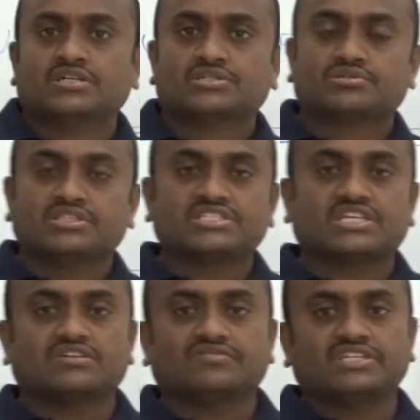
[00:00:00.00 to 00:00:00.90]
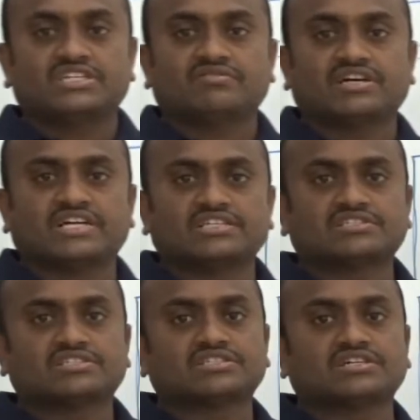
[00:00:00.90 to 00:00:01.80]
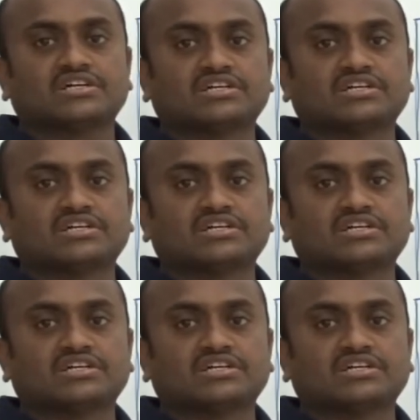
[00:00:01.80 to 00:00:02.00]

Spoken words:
So this every device